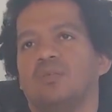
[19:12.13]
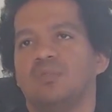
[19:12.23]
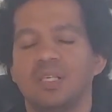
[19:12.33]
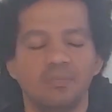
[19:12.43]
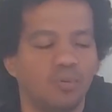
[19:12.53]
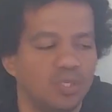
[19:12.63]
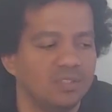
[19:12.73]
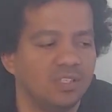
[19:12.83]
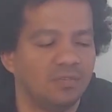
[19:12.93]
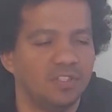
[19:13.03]
then
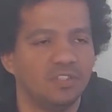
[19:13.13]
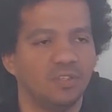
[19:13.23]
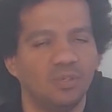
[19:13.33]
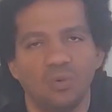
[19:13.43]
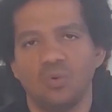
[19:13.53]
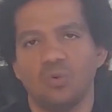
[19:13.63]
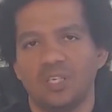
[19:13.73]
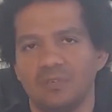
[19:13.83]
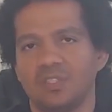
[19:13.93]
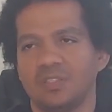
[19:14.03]
putting their official logo
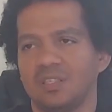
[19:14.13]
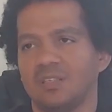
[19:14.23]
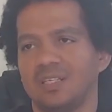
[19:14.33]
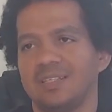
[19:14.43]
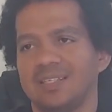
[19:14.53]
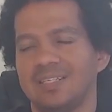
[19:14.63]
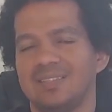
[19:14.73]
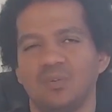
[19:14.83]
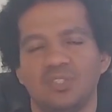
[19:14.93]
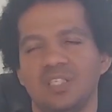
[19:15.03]
and everything
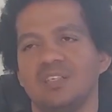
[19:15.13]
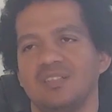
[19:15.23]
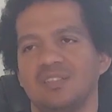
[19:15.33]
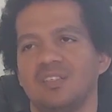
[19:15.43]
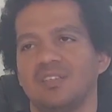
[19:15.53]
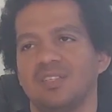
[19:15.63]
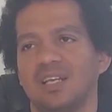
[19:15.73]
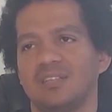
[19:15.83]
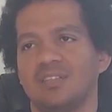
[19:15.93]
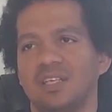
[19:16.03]
indicates how serious it is
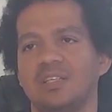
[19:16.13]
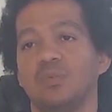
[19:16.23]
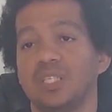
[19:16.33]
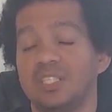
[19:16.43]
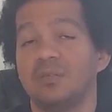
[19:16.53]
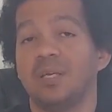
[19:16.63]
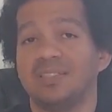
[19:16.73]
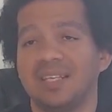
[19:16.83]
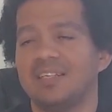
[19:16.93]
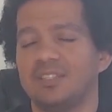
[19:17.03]
as in hey we're
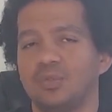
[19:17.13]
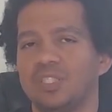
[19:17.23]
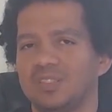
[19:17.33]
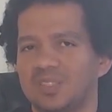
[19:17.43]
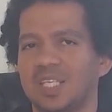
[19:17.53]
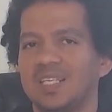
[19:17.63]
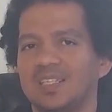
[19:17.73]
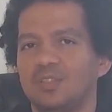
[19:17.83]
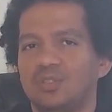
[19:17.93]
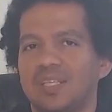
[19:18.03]
hereby telling you they're
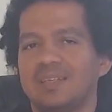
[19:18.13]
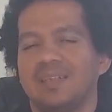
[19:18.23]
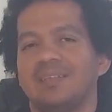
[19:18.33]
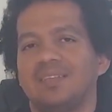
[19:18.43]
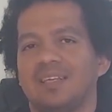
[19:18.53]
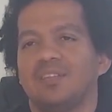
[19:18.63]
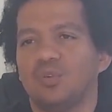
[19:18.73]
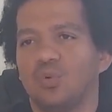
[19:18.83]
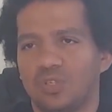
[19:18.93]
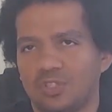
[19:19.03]
stating their intent
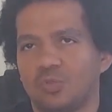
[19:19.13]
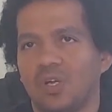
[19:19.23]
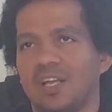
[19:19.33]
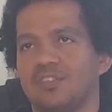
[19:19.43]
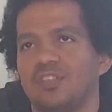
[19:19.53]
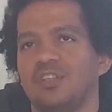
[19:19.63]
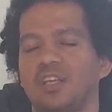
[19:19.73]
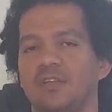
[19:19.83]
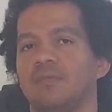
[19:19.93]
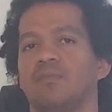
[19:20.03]
towards you as in
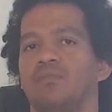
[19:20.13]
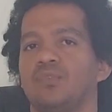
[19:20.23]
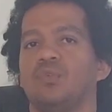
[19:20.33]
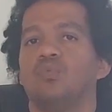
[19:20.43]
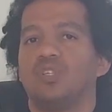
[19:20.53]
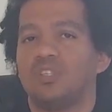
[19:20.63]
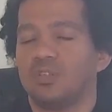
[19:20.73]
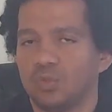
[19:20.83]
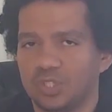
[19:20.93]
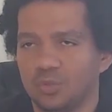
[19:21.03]
hey we're
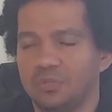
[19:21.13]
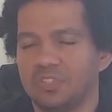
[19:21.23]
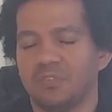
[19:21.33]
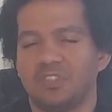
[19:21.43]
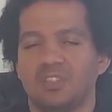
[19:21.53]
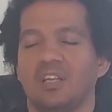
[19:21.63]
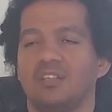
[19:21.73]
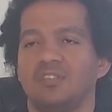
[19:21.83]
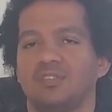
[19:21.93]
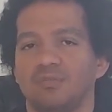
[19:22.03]
done with you we've severed
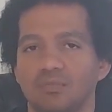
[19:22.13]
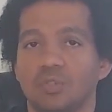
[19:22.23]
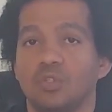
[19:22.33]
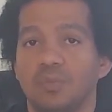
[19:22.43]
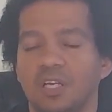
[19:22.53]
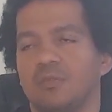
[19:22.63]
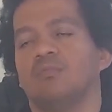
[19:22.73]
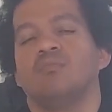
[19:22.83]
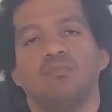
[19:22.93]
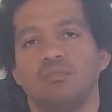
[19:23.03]
ties goodbye
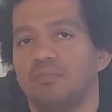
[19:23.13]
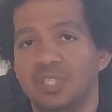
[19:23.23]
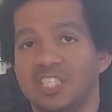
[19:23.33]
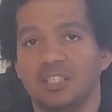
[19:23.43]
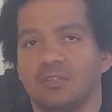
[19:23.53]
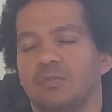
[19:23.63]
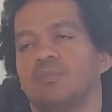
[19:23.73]
See,